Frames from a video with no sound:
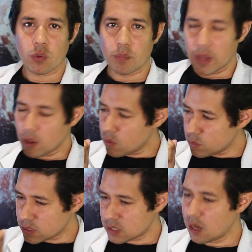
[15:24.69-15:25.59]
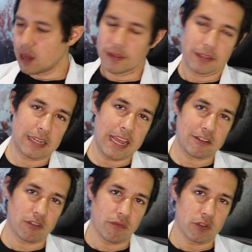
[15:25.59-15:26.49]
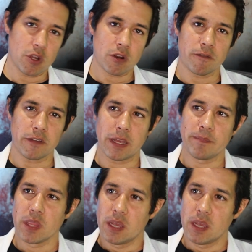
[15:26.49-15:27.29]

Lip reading: with my own style as an astrophotographer,